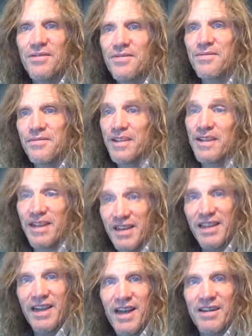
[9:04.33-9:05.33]
of
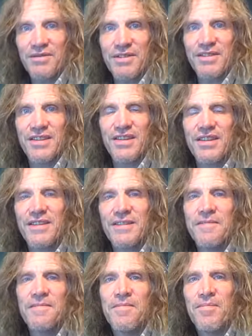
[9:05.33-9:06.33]
idiocracy.
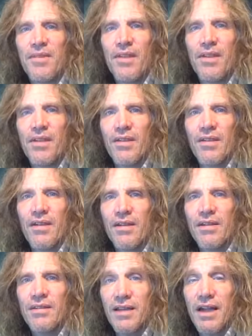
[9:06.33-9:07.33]

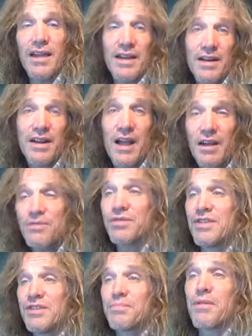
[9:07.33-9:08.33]
Uh, yeah,
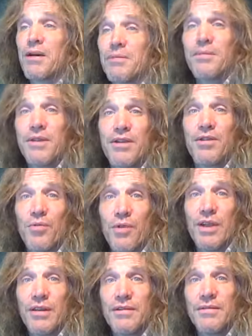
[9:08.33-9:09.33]
idiocracy is probably going to
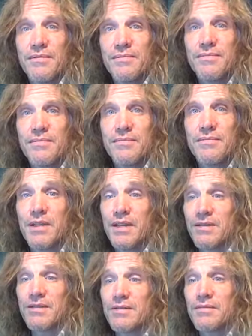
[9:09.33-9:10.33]
win
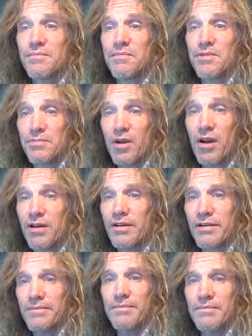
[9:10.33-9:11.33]
because smart
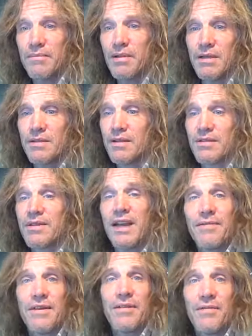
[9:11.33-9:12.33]
it doesn't
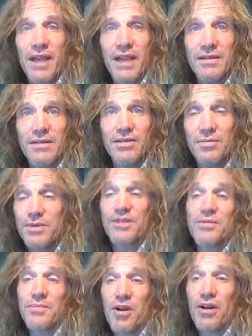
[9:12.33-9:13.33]
have an advantage. But
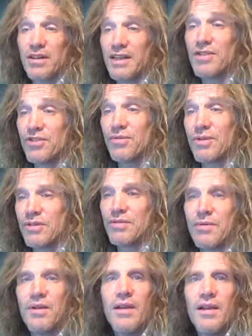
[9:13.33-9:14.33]
smart leads you
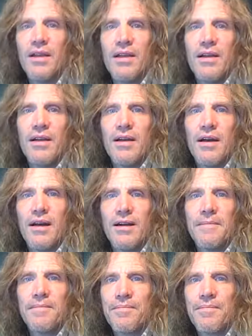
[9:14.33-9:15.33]
into
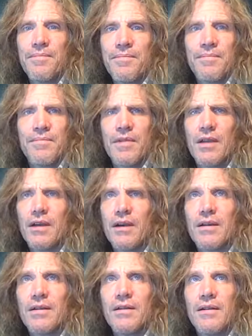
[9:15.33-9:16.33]
um,
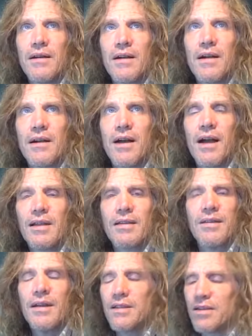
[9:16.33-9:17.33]
uh, a kind
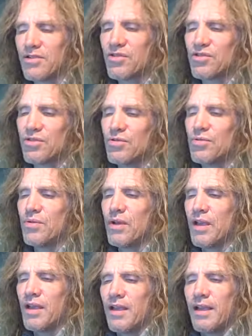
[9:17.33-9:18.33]
of it, it's too
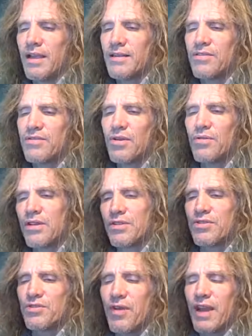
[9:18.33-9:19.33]
it's so
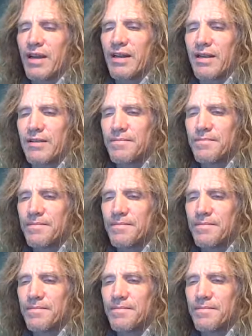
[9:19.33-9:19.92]
constraining